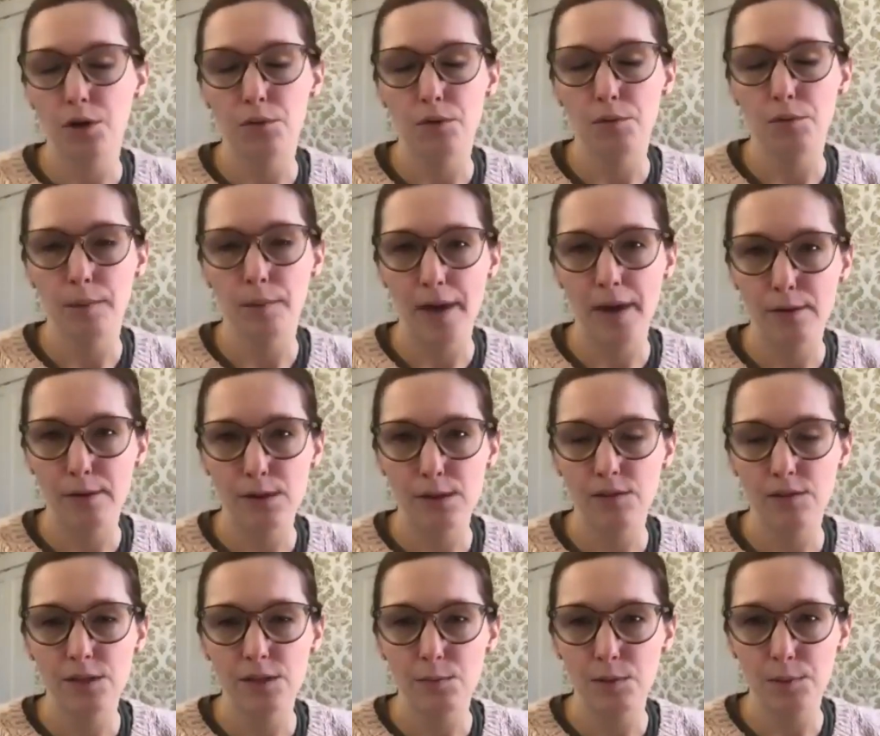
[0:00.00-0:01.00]
Remind those
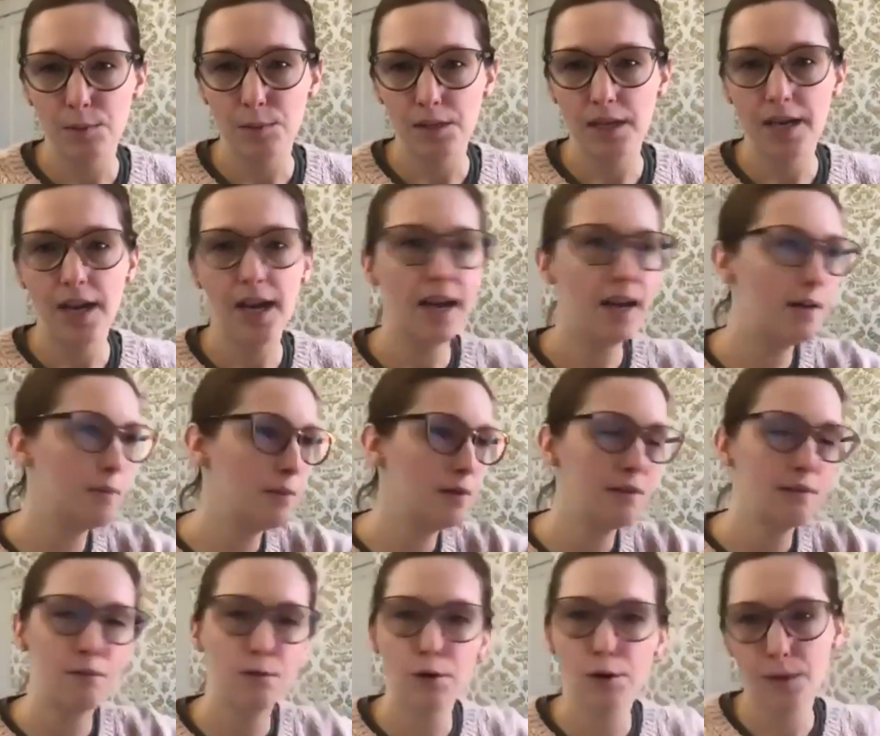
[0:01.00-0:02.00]
50 people to come
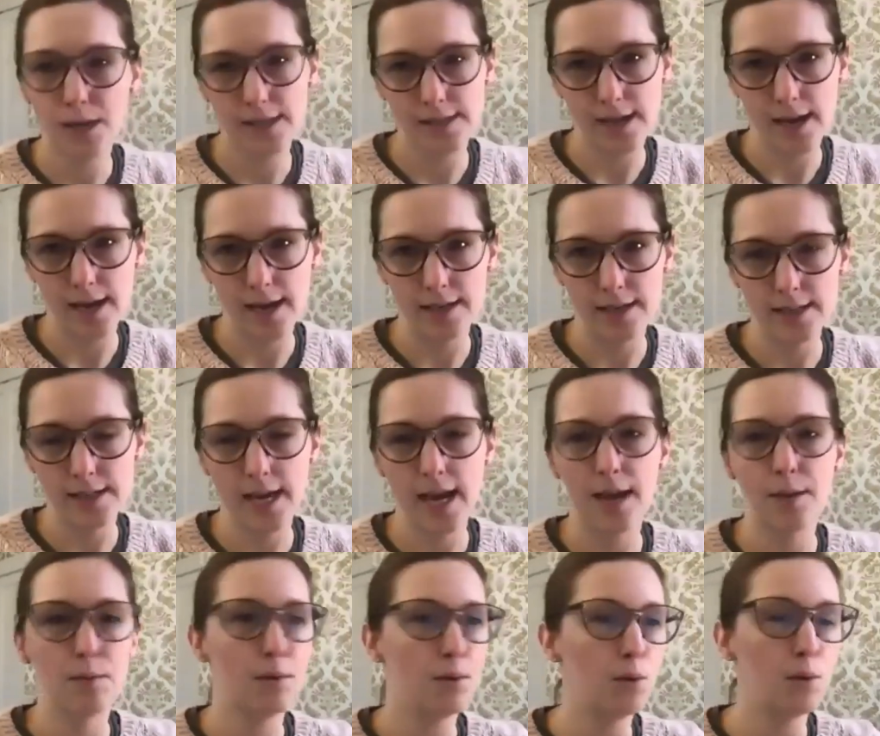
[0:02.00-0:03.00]
4 weeks ahead of time.